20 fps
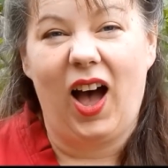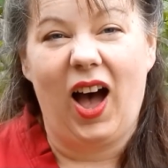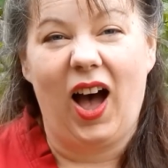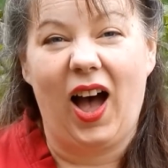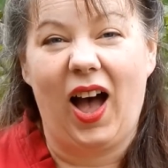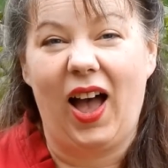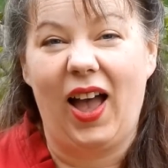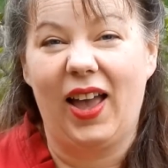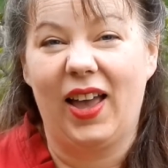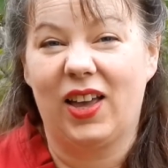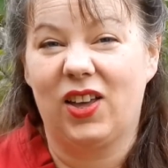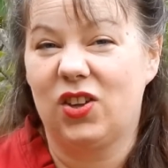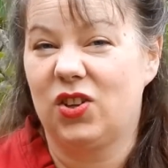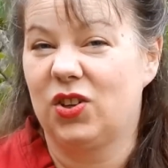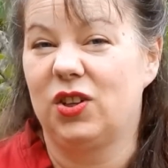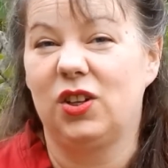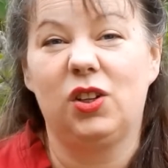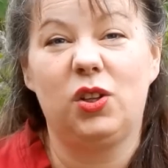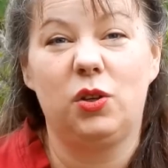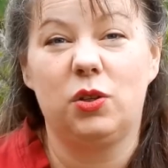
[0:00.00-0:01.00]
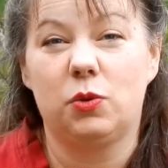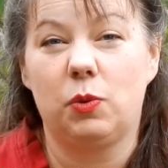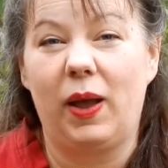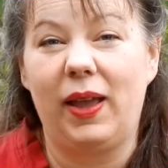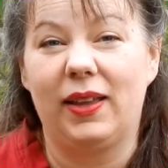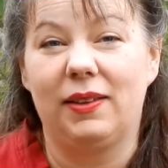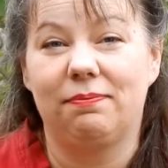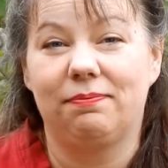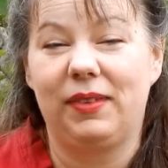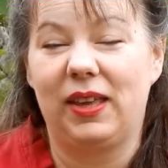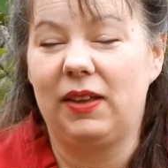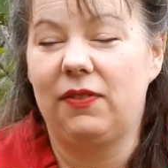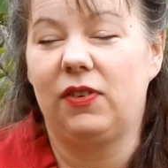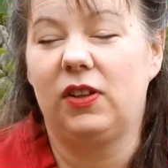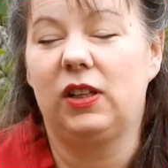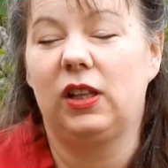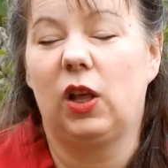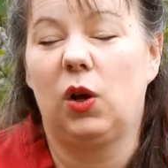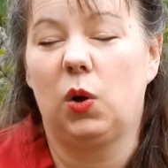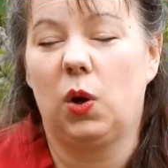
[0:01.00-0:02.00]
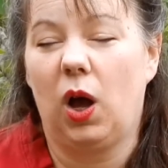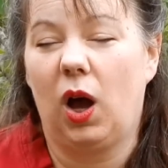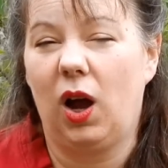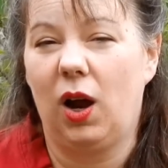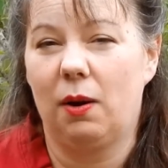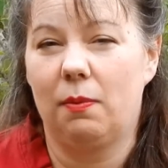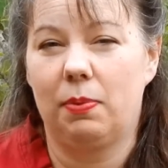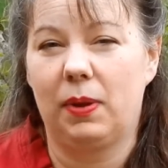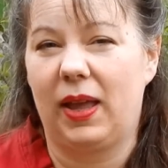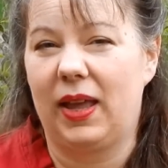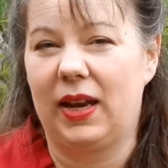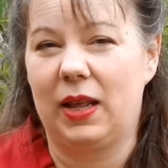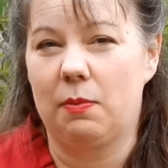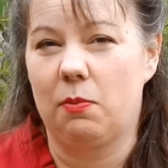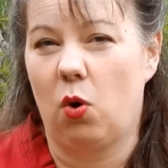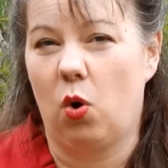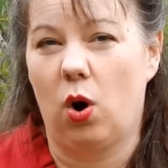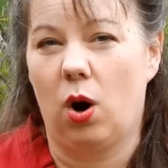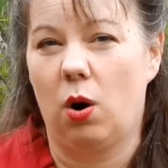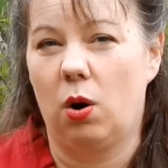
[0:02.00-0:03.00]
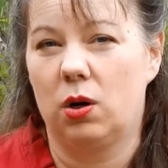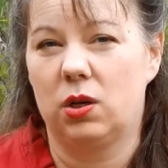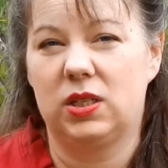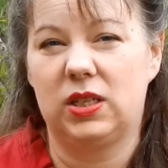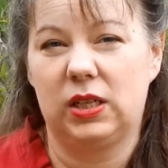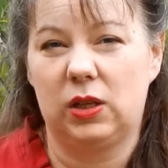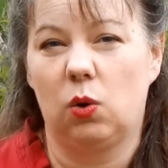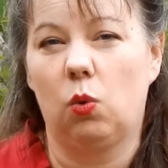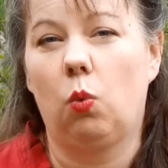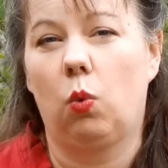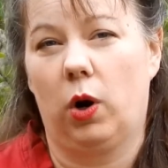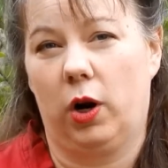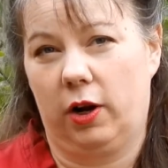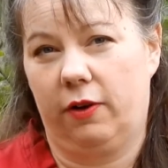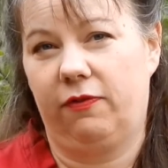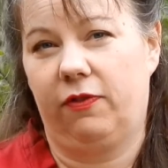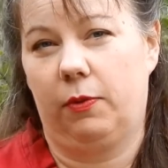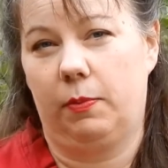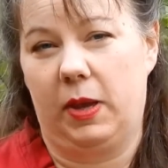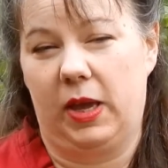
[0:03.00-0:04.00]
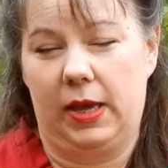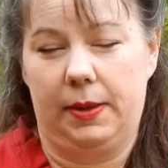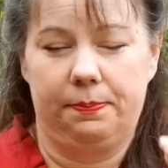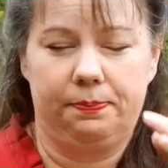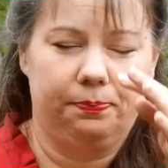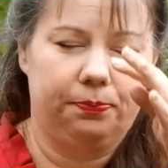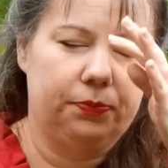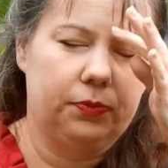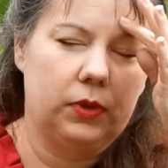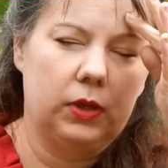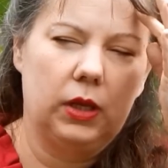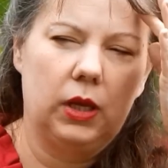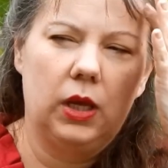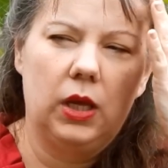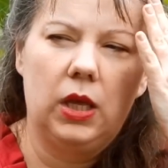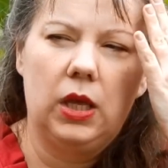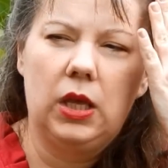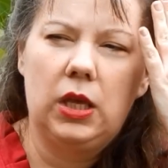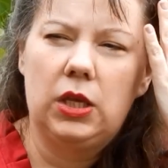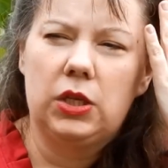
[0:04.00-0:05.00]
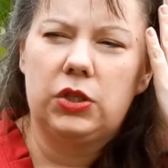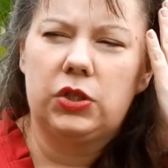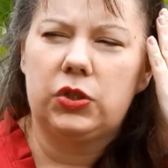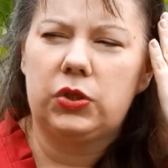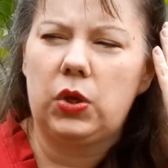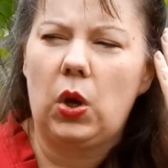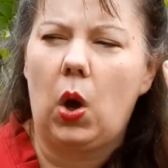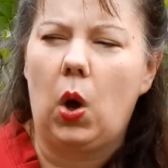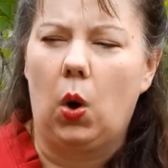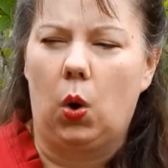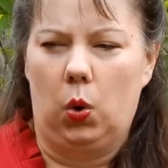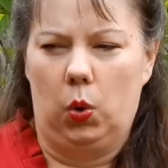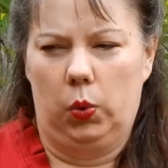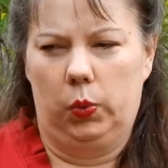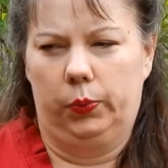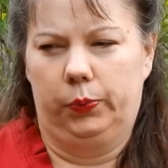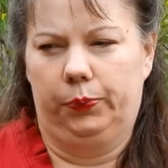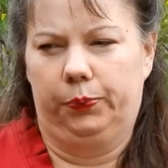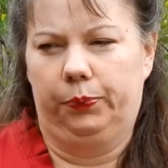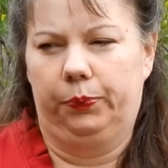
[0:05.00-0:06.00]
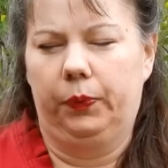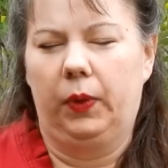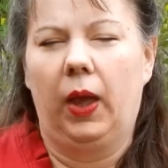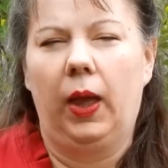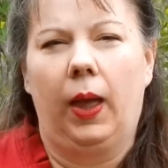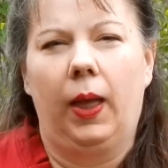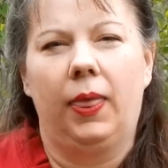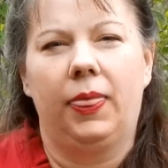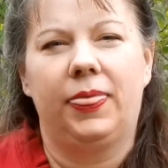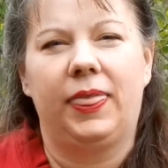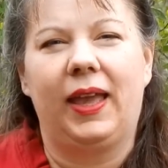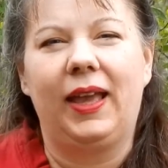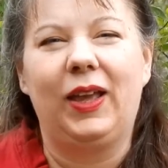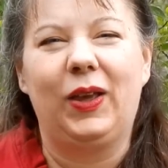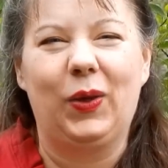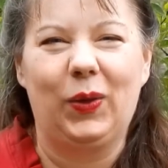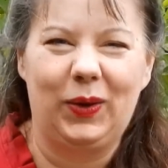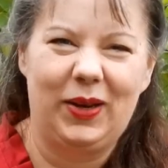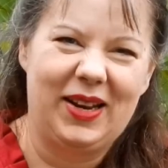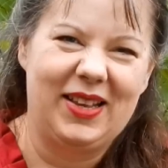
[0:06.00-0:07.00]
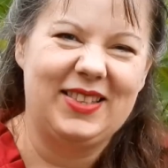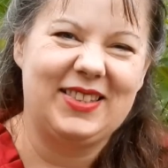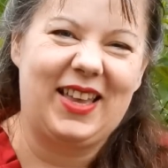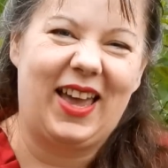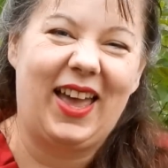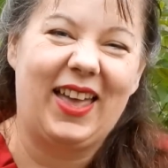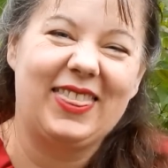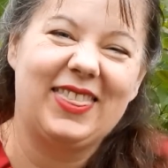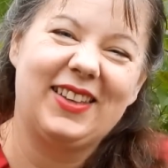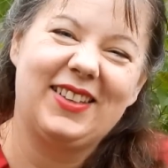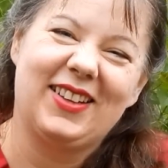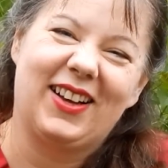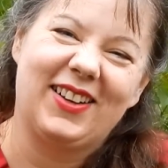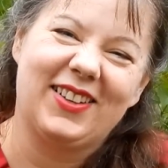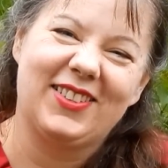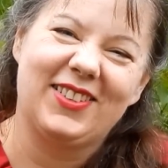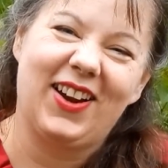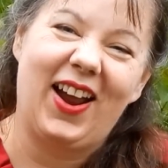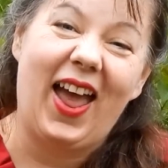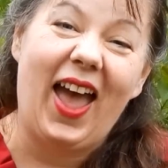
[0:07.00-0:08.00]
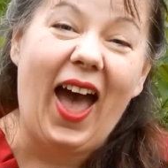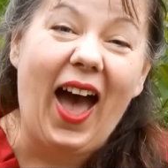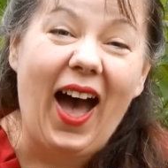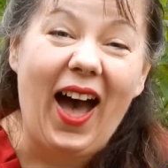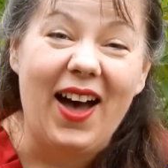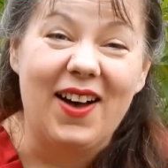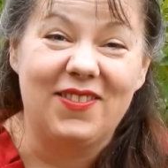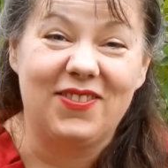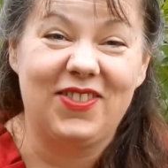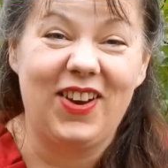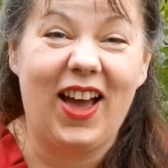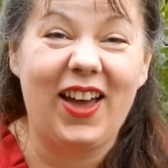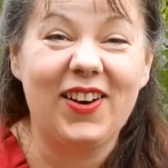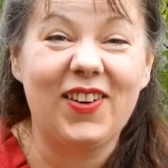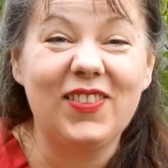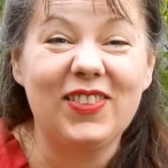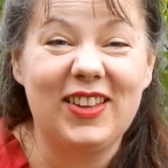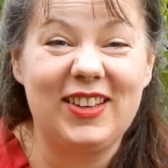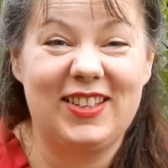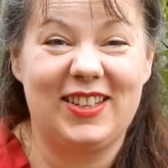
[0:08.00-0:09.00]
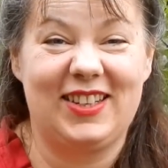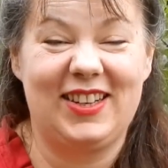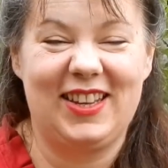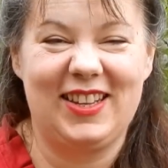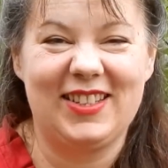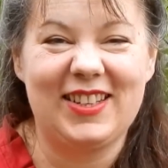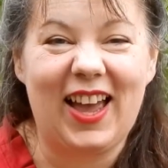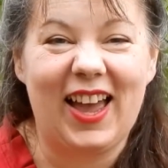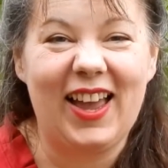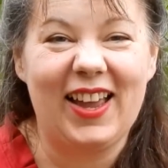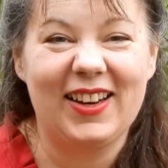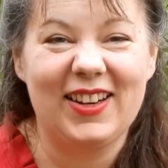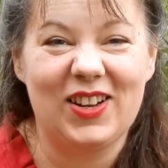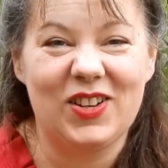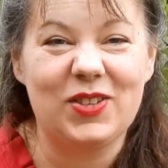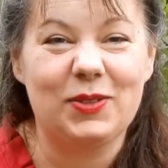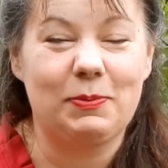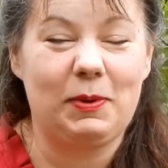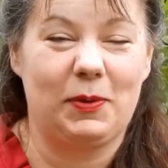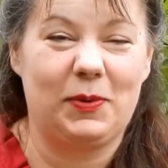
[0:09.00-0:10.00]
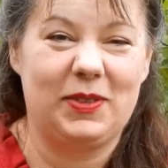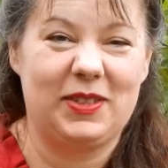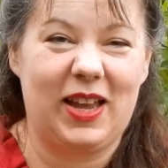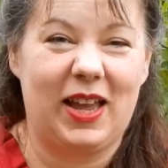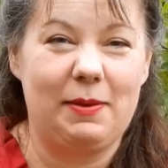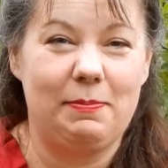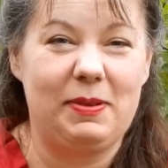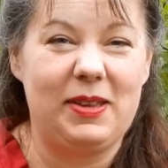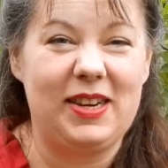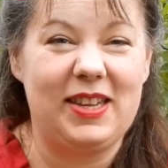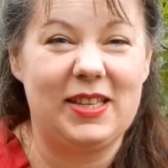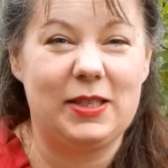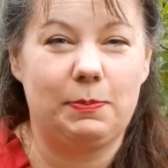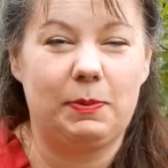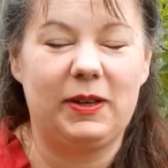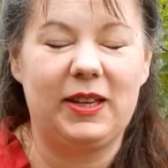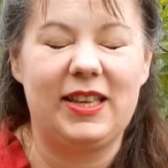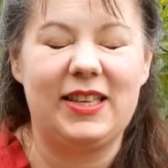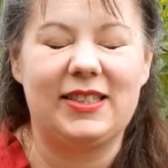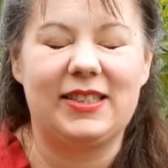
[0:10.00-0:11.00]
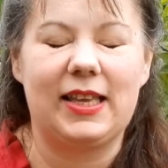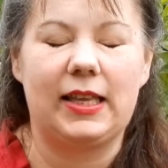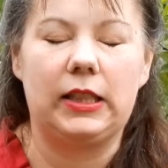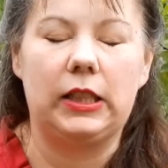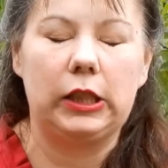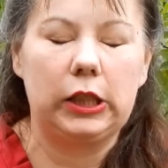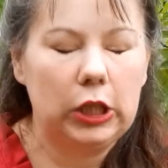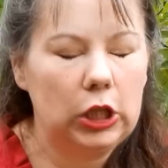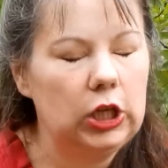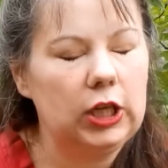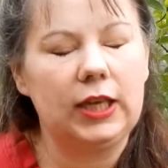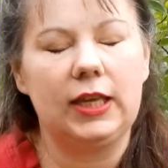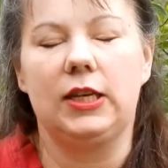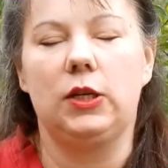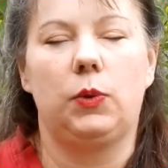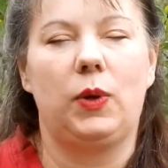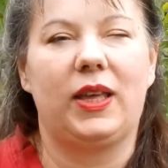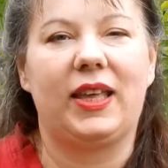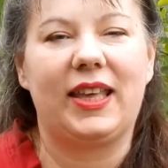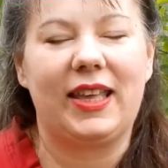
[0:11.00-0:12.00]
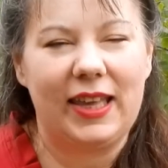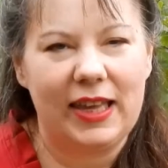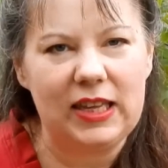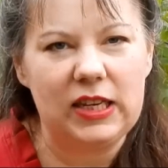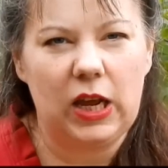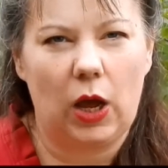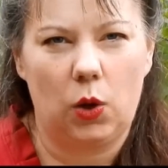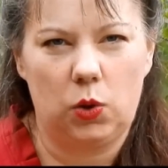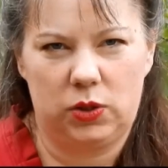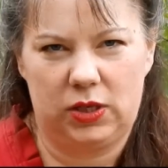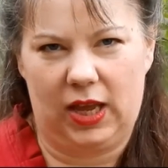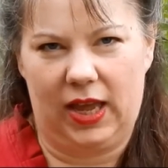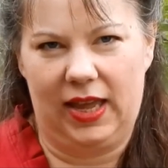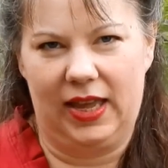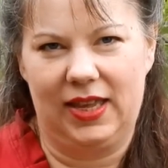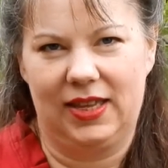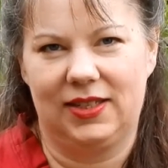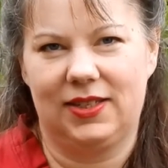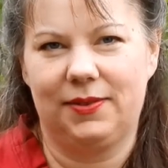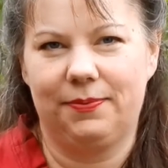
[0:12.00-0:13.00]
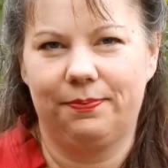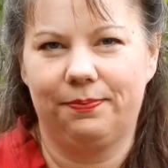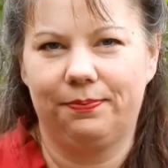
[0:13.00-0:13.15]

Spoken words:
I couldn't lose weight. Even low carb anymore didn't work for me. So, thank goodness I had the doctor I have. Not only did he diagnose me with diabetes, but he said, look into a keto diet.